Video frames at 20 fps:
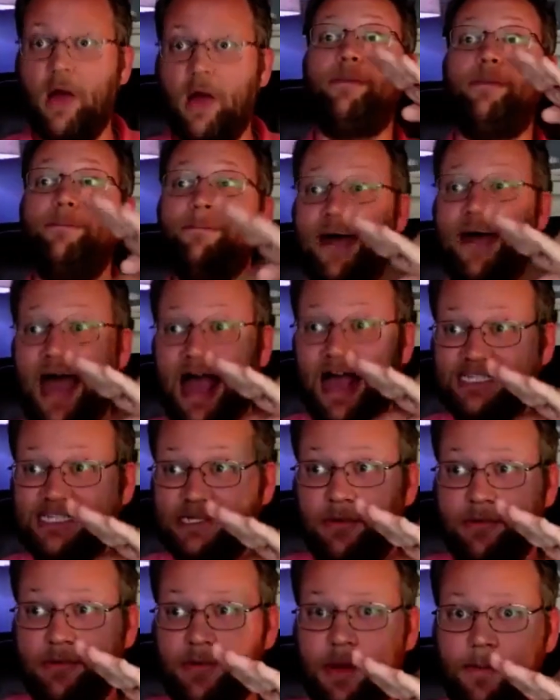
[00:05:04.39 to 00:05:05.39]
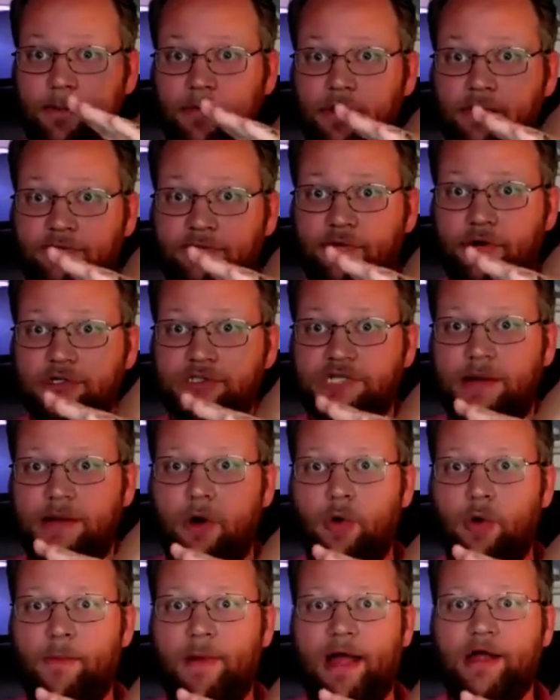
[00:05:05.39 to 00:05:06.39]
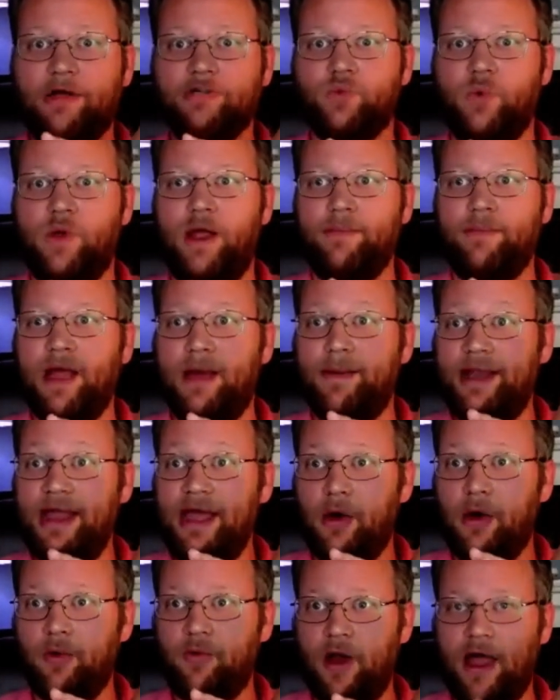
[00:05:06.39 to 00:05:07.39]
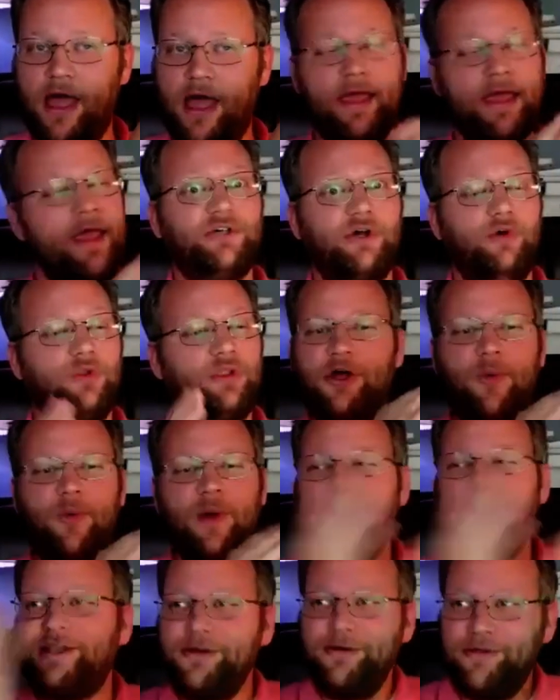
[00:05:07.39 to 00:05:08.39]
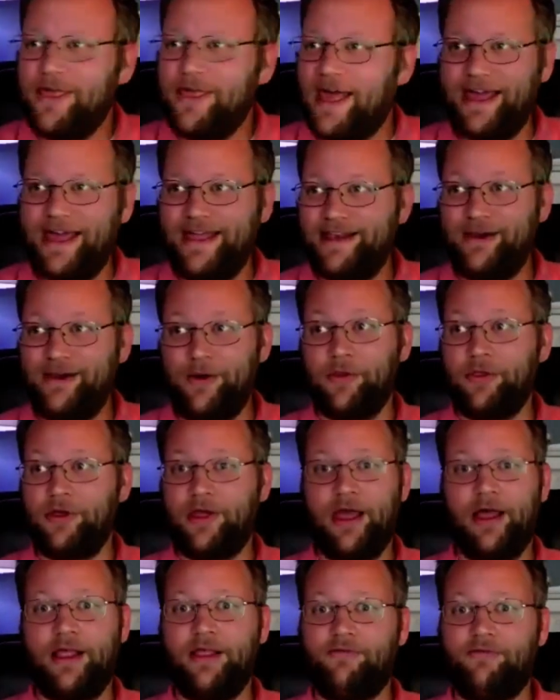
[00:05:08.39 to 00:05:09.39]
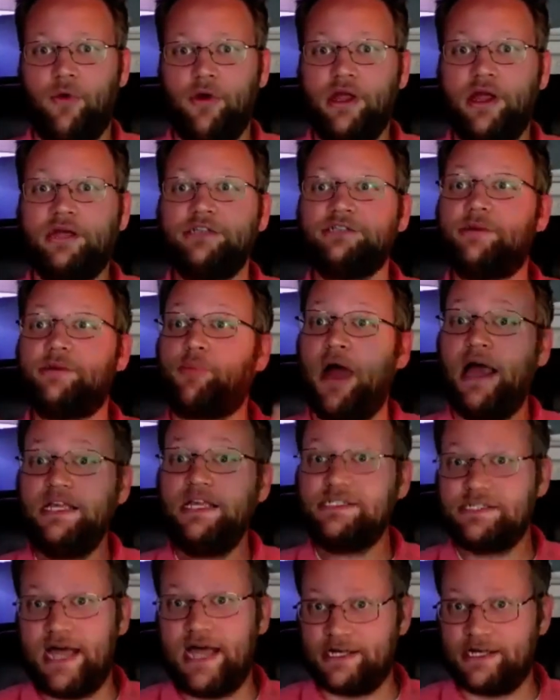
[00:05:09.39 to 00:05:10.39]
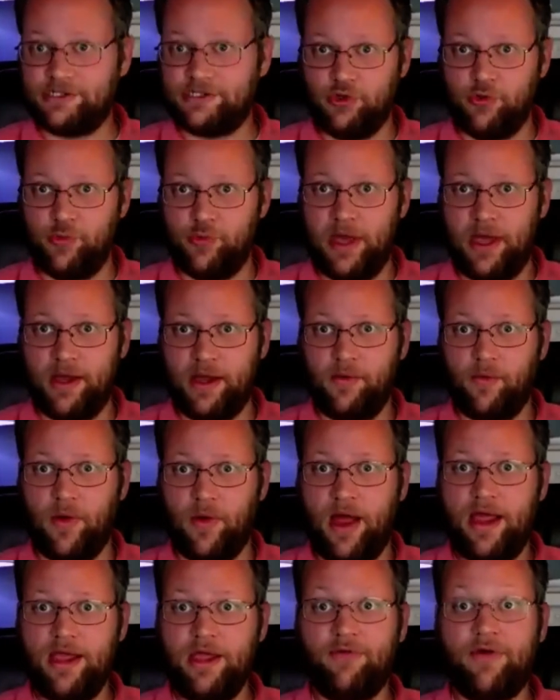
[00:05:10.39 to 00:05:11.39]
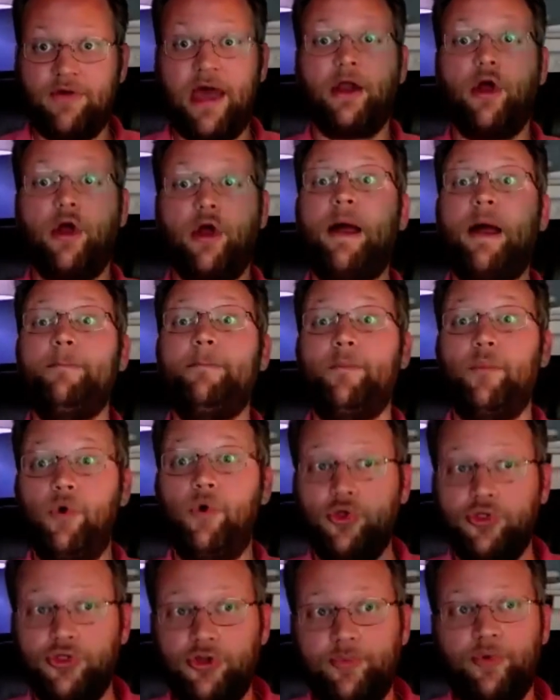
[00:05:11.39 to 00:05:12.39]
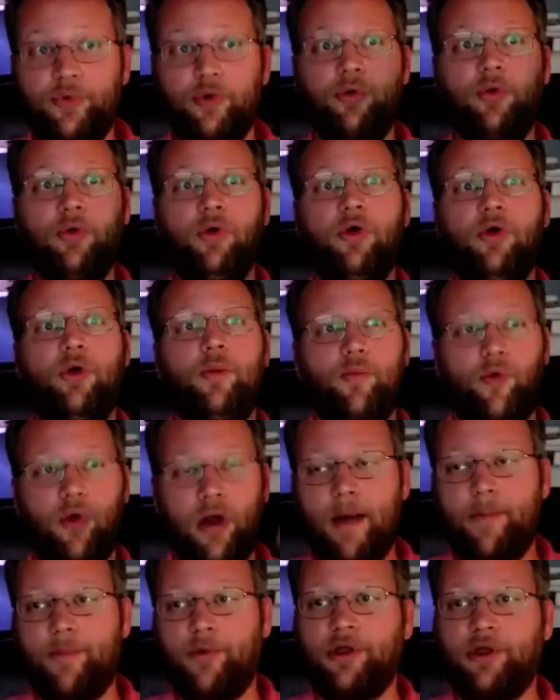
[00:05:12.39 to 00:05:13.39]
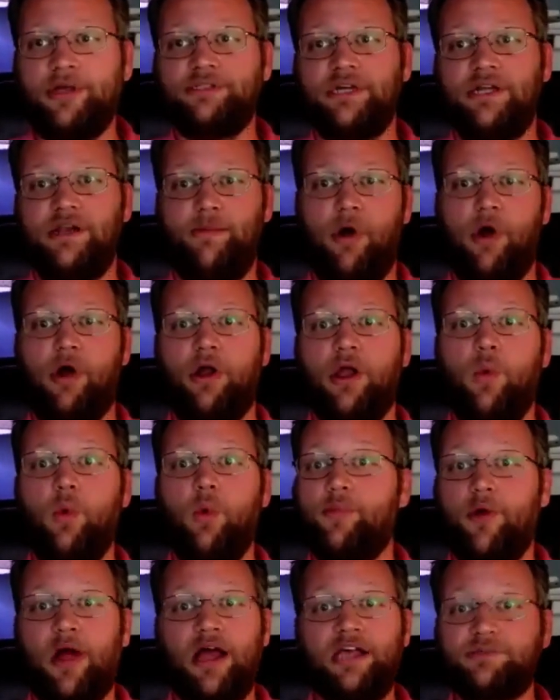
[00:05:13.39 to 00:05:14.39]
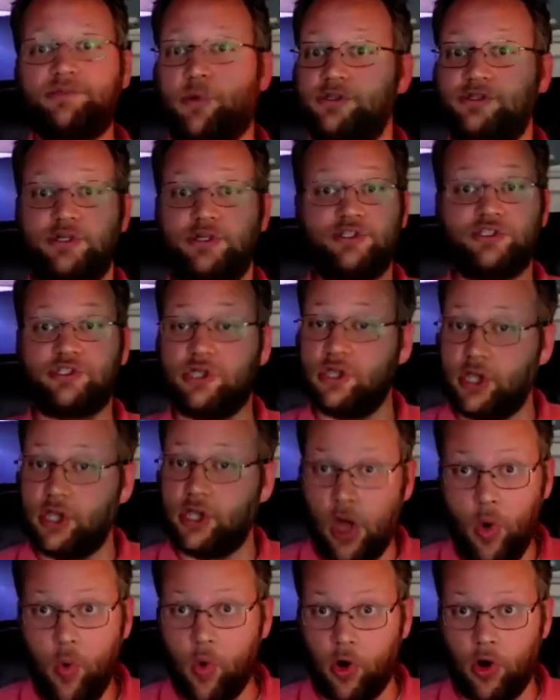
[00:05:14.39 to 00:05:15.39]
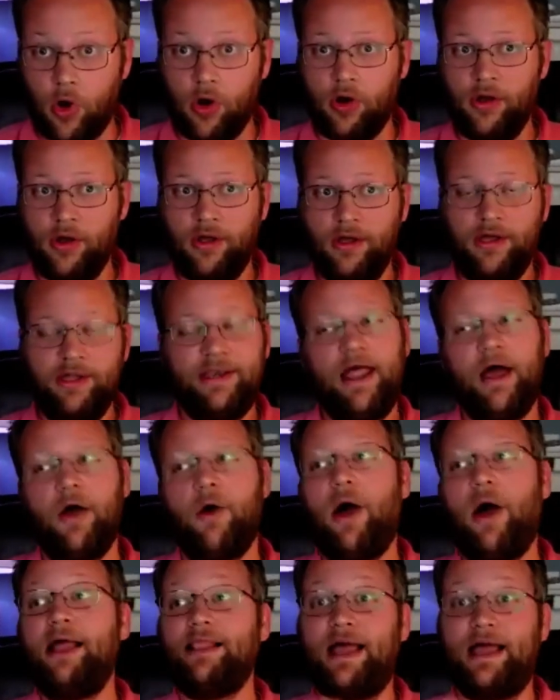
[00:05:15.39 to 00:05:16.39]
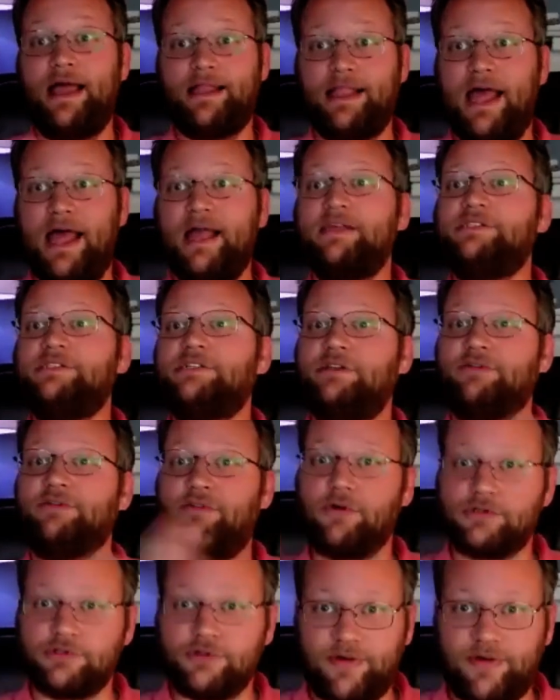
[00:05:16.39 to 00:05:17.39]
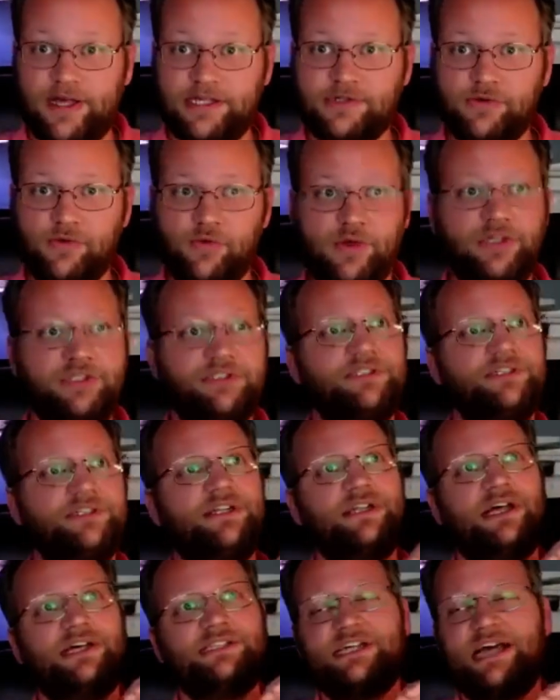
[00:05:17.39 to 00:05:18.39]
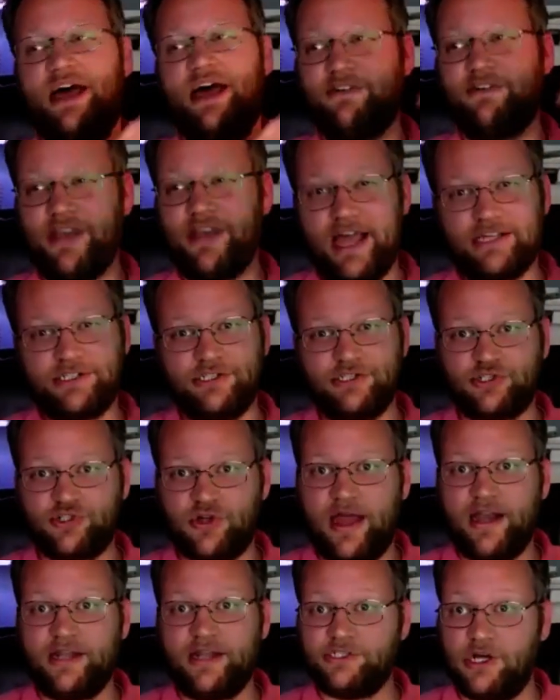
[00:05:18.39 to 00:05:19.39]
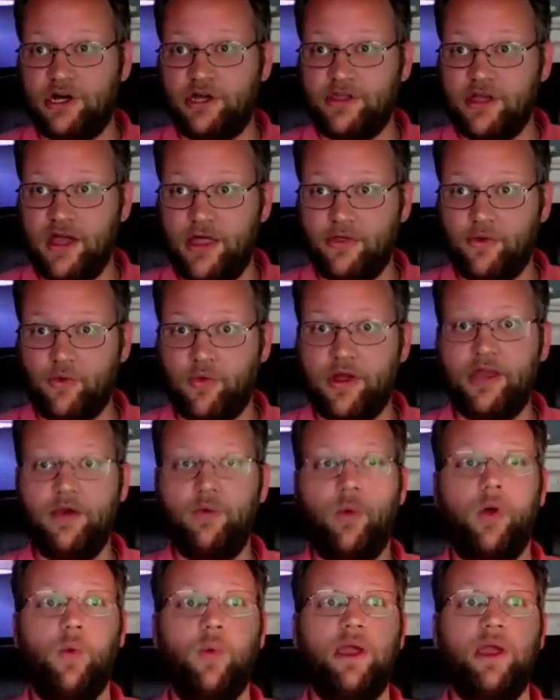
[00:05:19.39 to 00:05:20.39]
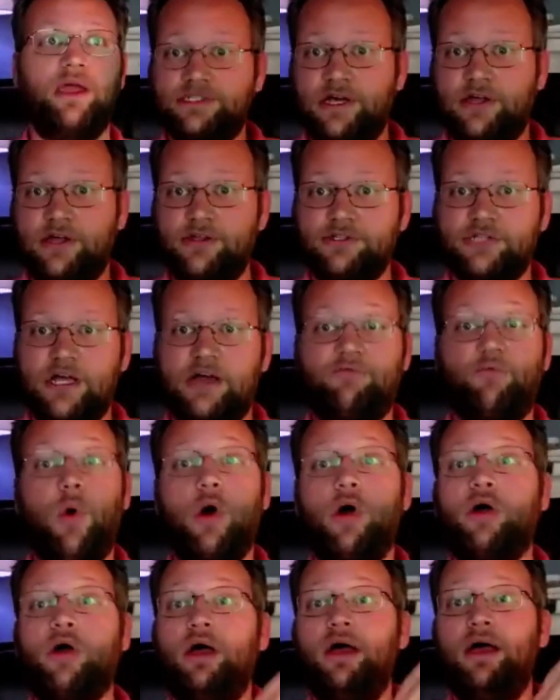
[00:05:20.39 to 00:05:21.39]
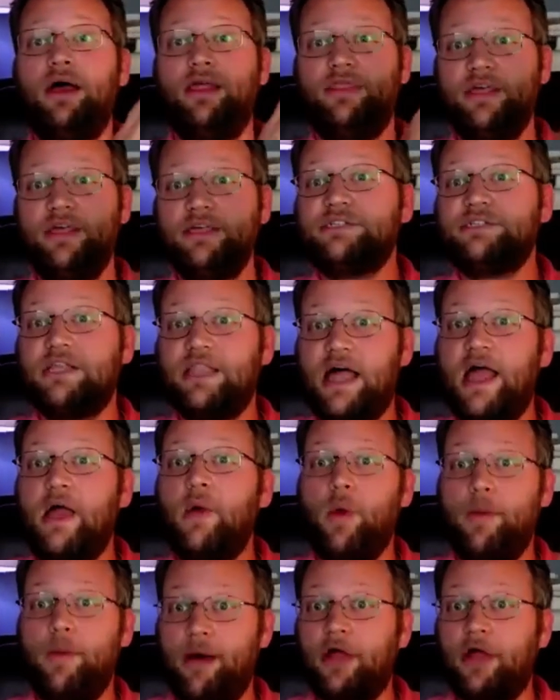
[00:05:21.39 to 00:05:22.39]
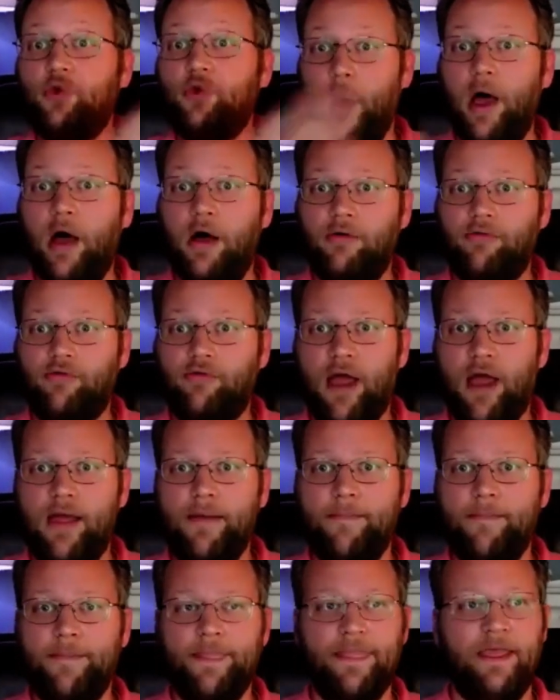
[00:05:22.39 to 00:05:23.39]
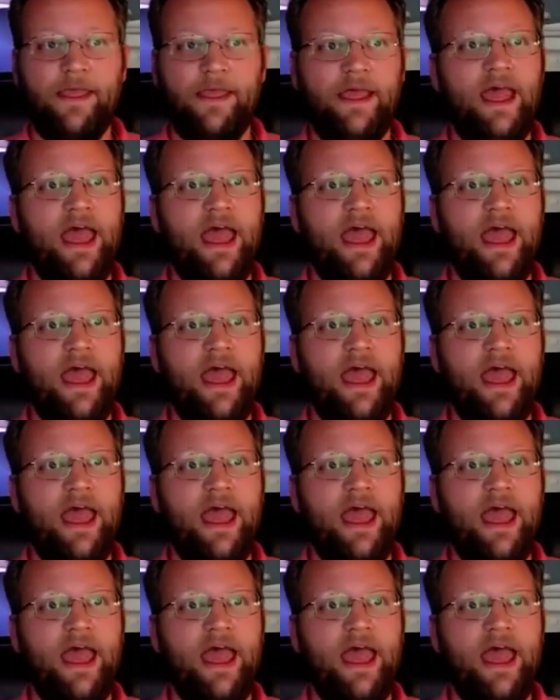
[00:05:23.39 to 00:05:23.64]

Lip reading: I want the maximum number of first-time home buyers when I'm coming out. And there's no way to do that in Northern California because the price tag's too big, right? You've got to go buy multiple properties in a market where the price points are just lower. Now, I like that because it diversifies the risks and it lets us have an exit strategy on the other end where we can sell those off. Well, this client, we bought 12, right?